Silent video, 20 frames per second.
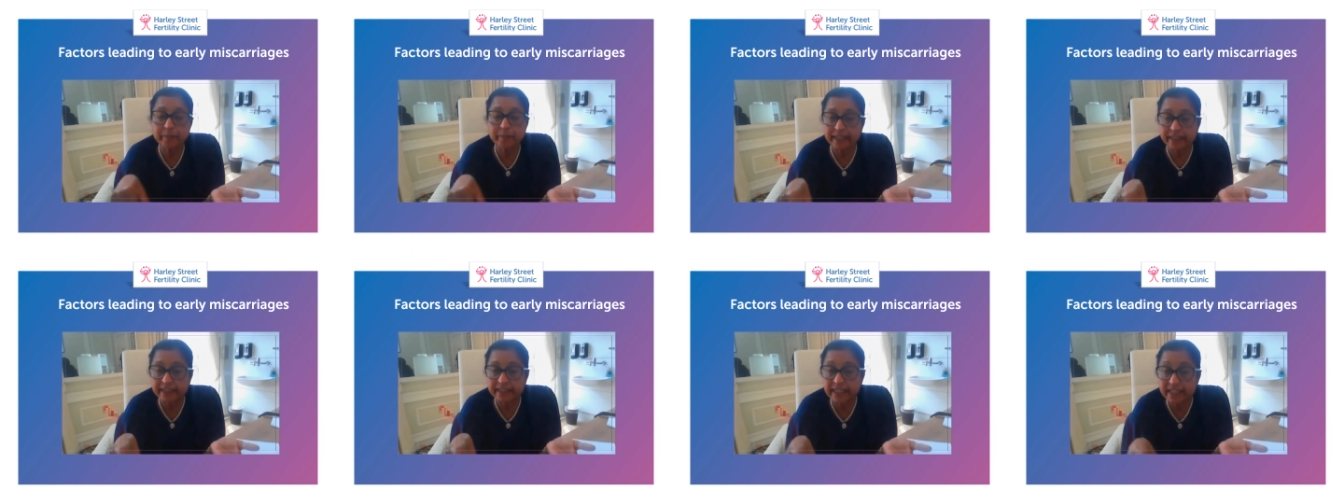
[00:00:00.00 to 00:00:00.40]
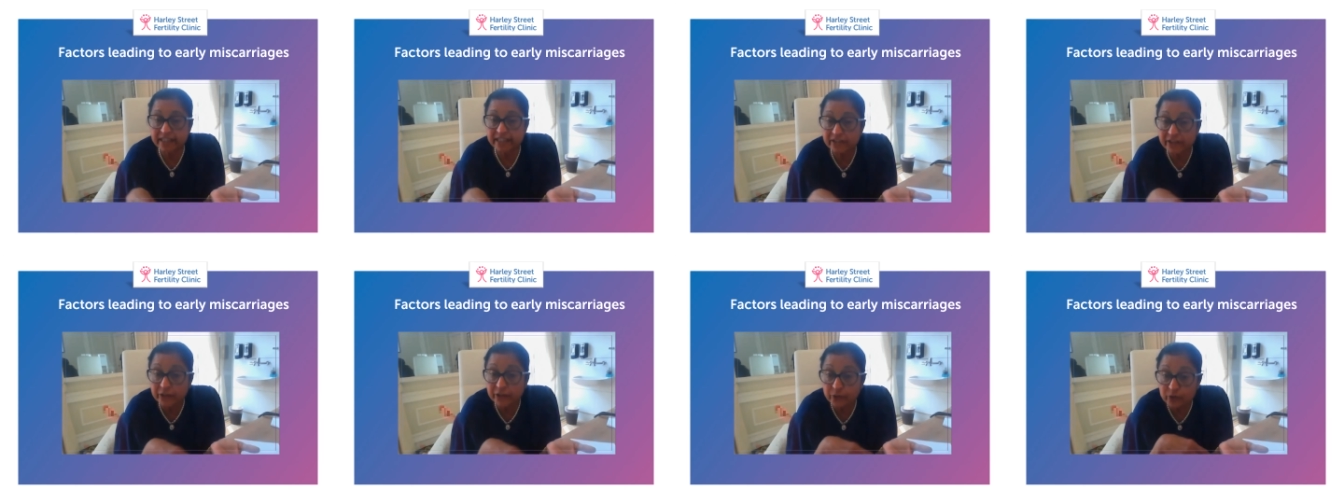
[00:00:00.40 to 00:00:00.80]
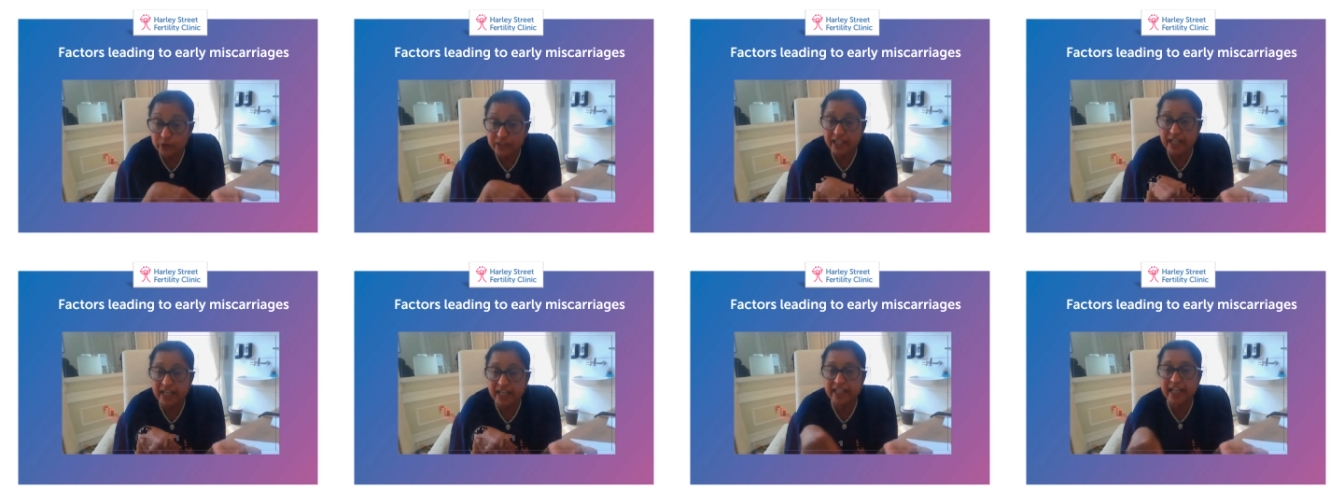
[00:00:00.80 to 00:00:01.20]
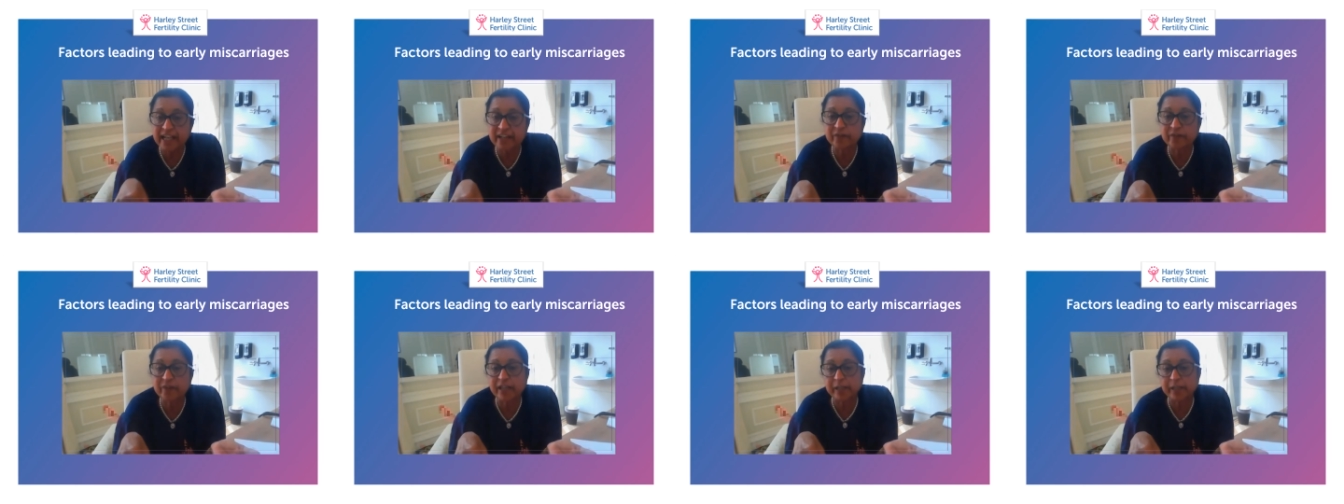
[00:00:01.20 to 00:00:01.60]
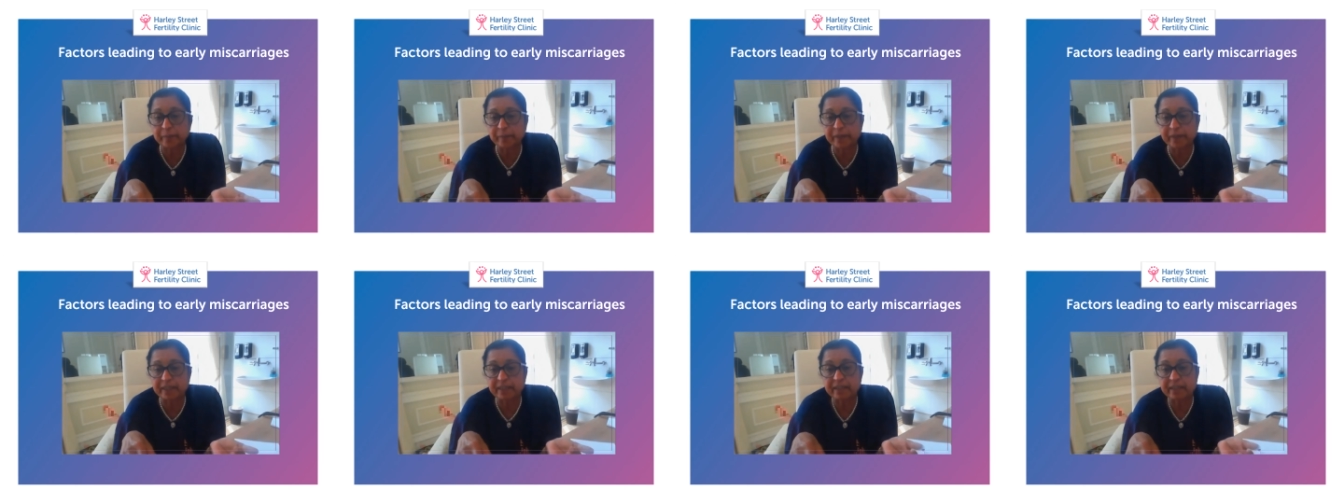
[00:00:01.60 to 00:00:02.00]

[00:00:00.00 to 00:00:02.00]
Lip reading: that is the uterine environment.